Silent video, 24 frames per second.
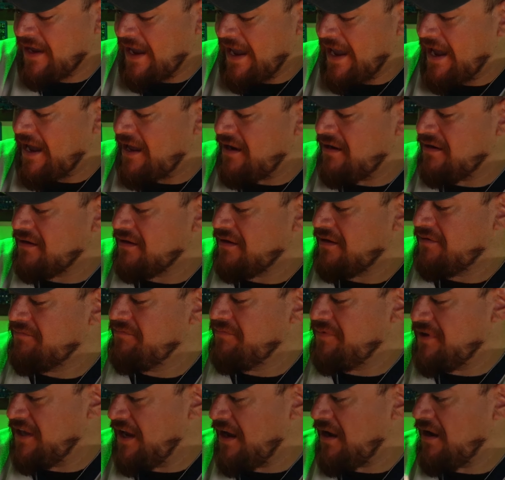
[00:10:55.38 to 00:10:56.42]
And
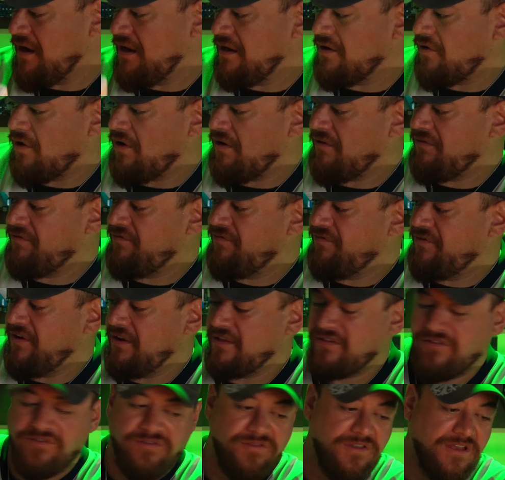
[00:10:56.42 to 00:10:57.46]
yeah, it all
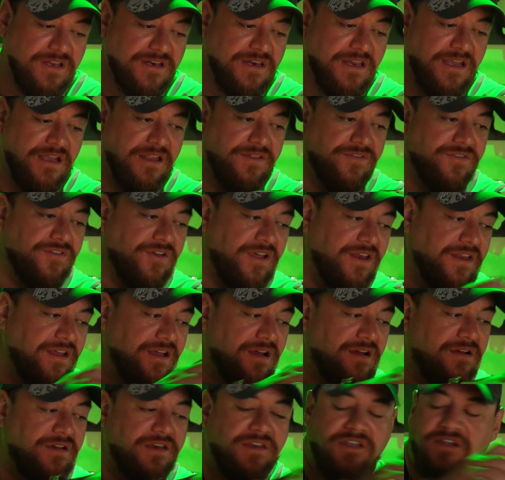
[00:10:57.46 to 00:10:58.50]
fits neatly inside
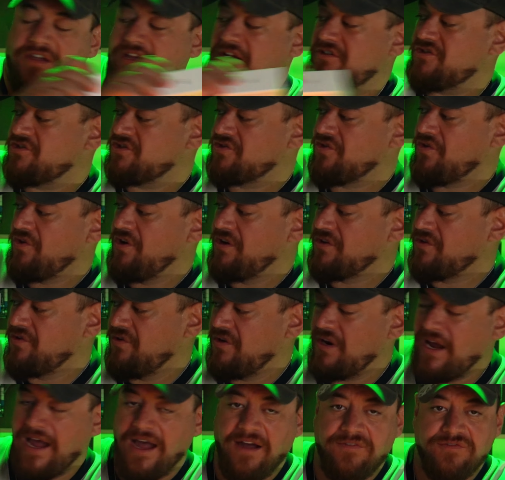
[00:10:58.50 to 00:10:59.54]
here, and you can store it
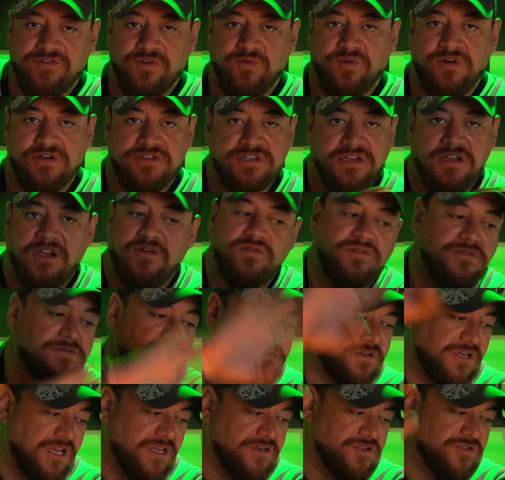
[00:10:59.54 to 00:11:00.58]
good afterwards, and
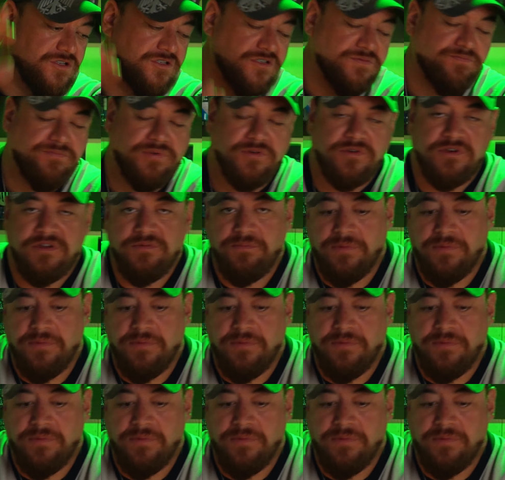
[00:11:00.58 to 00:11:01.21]
can just put the